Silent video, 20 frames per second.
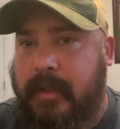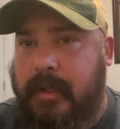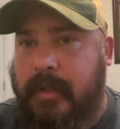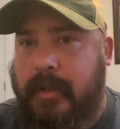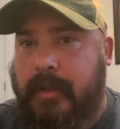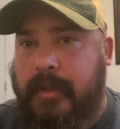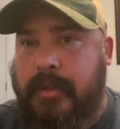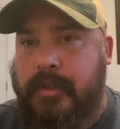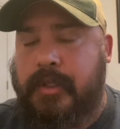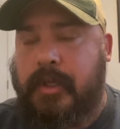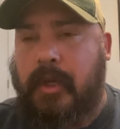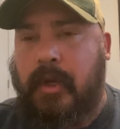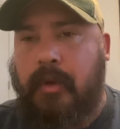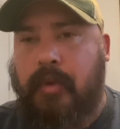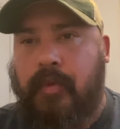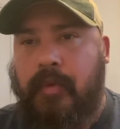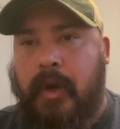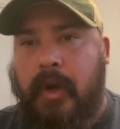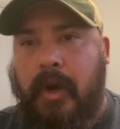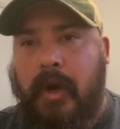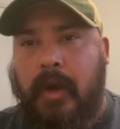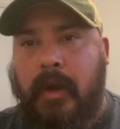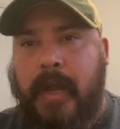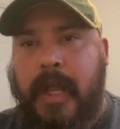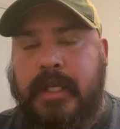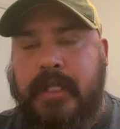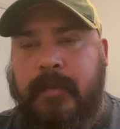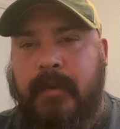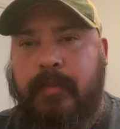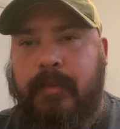So Earl
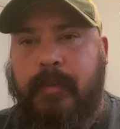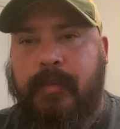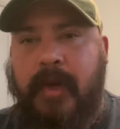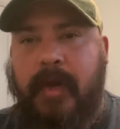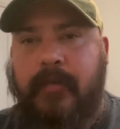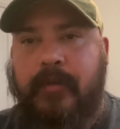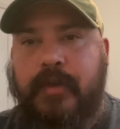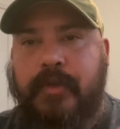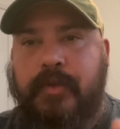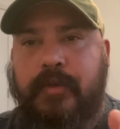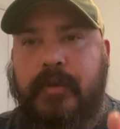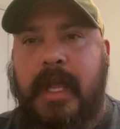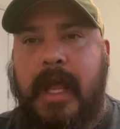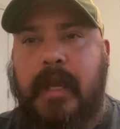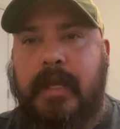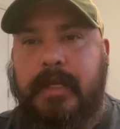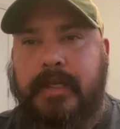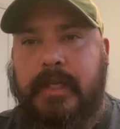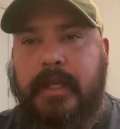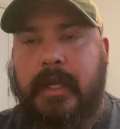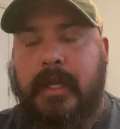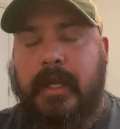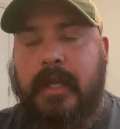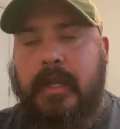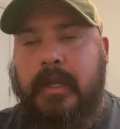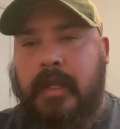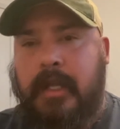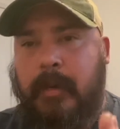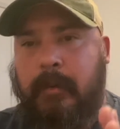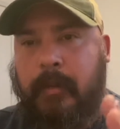has to be prepared for two Dannys.
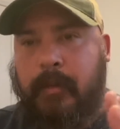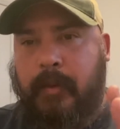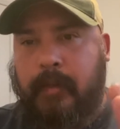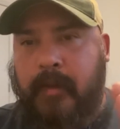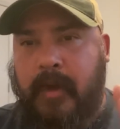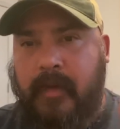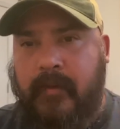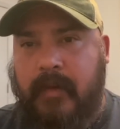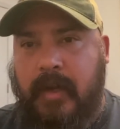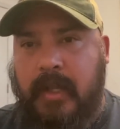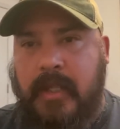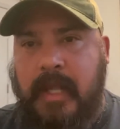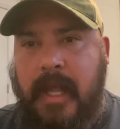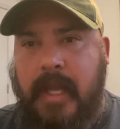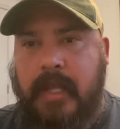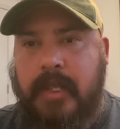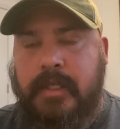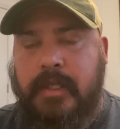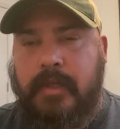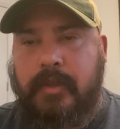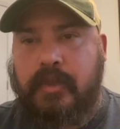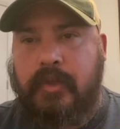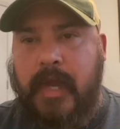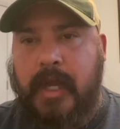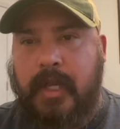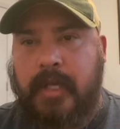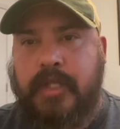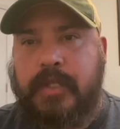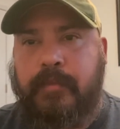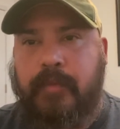You gotta be prepared for the Danny to try to
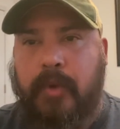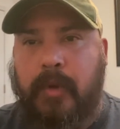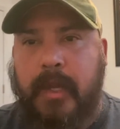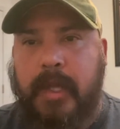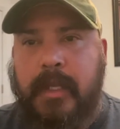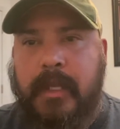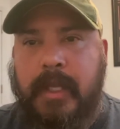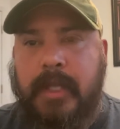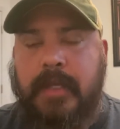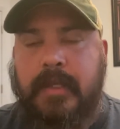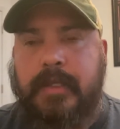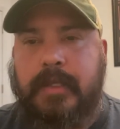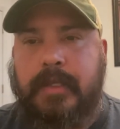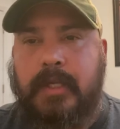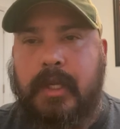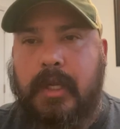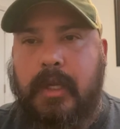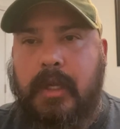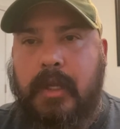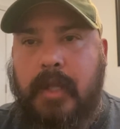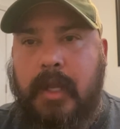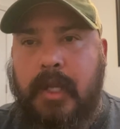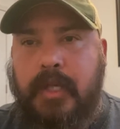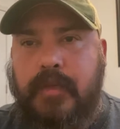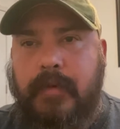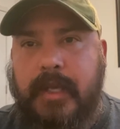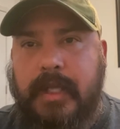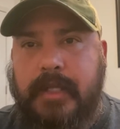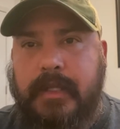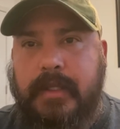exploit his
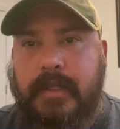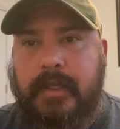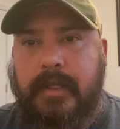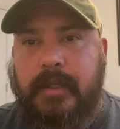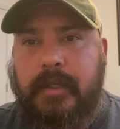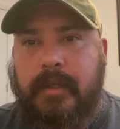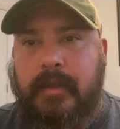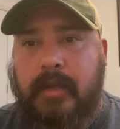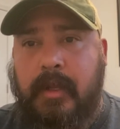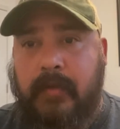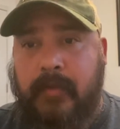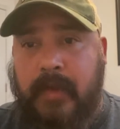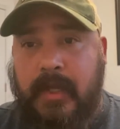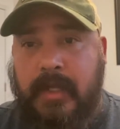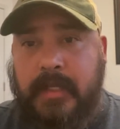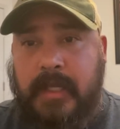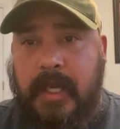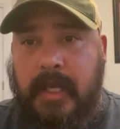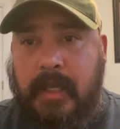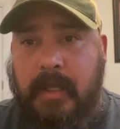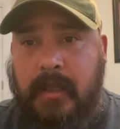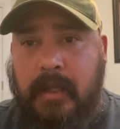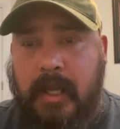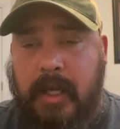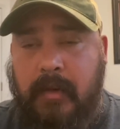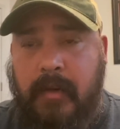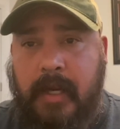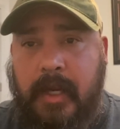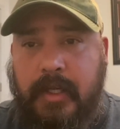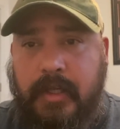injuries, if there's any
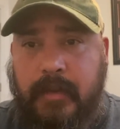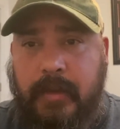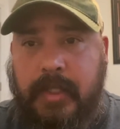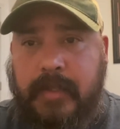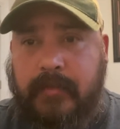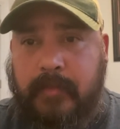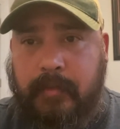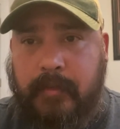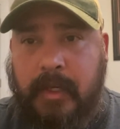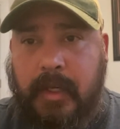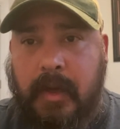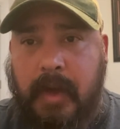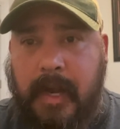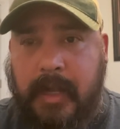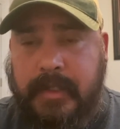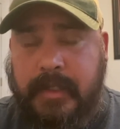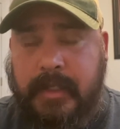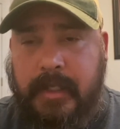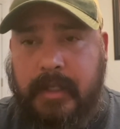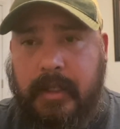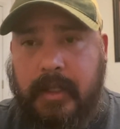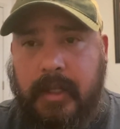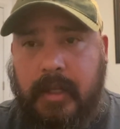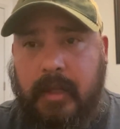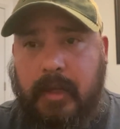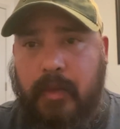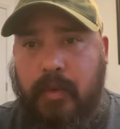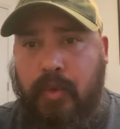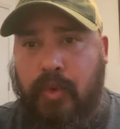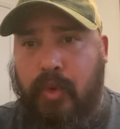lingering injuries from the car accident,
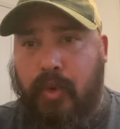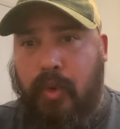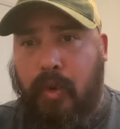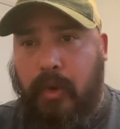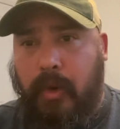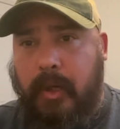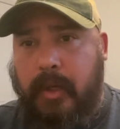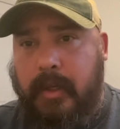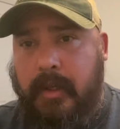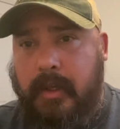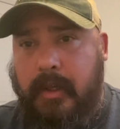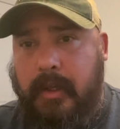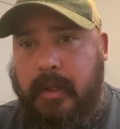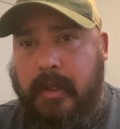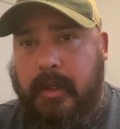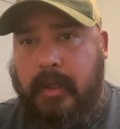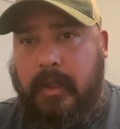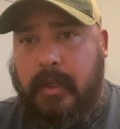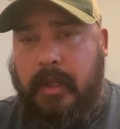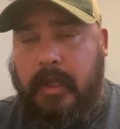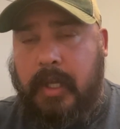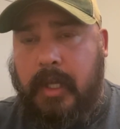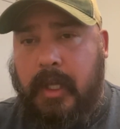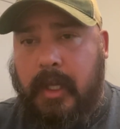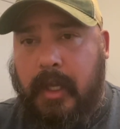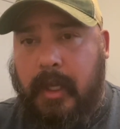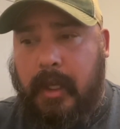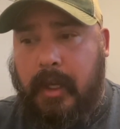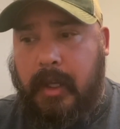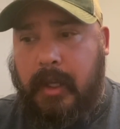or
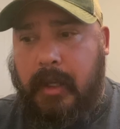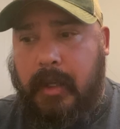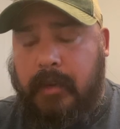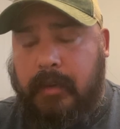uh,